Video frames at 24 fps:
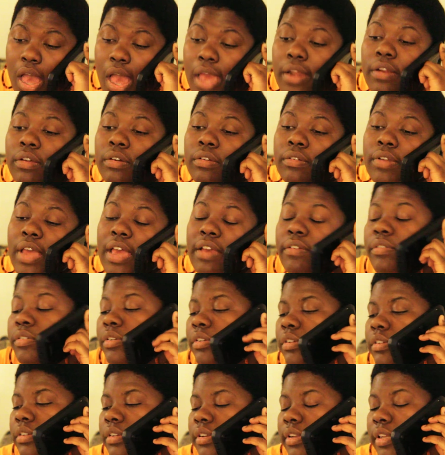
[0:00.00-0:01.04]

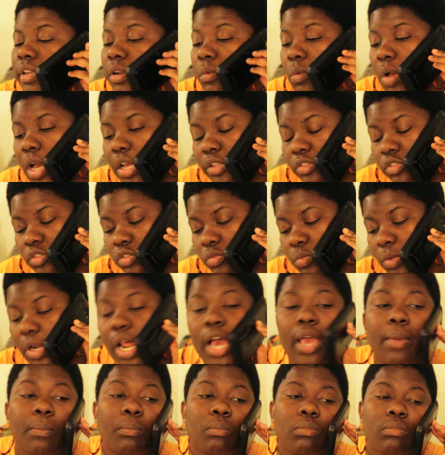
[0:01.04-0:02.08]
ever need a watch when
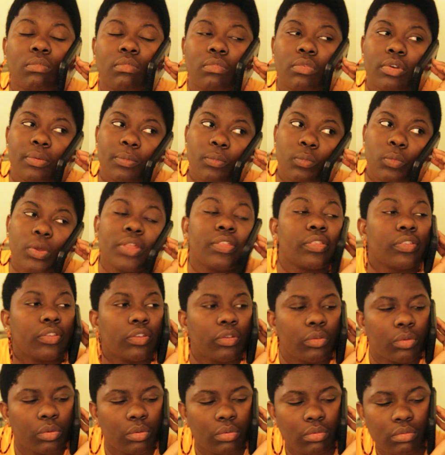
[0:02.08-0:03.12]
I'm with
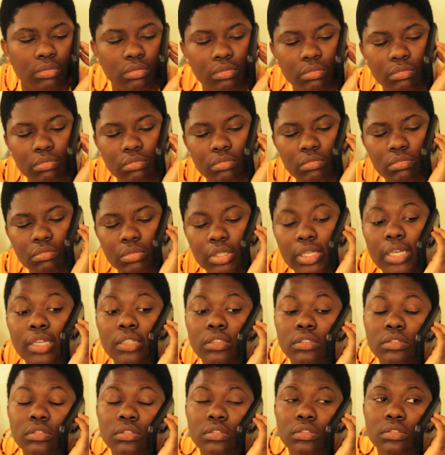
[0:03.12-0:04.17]
you,
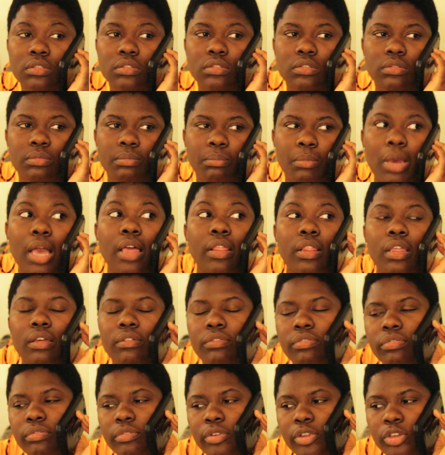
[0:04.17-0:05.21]
because my
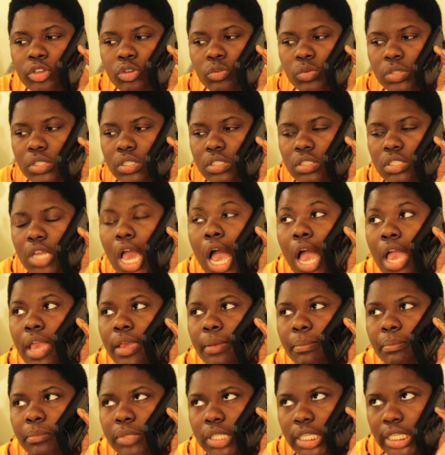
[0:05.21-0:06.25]
love for you is
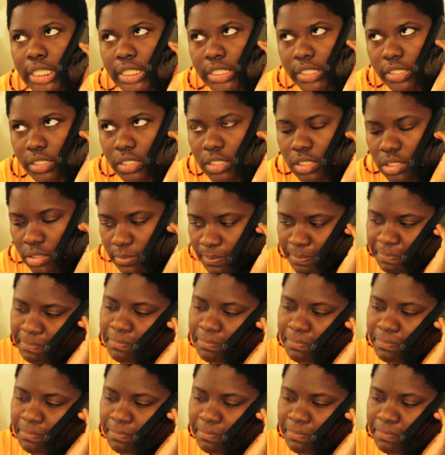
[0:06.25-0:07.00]
timeless.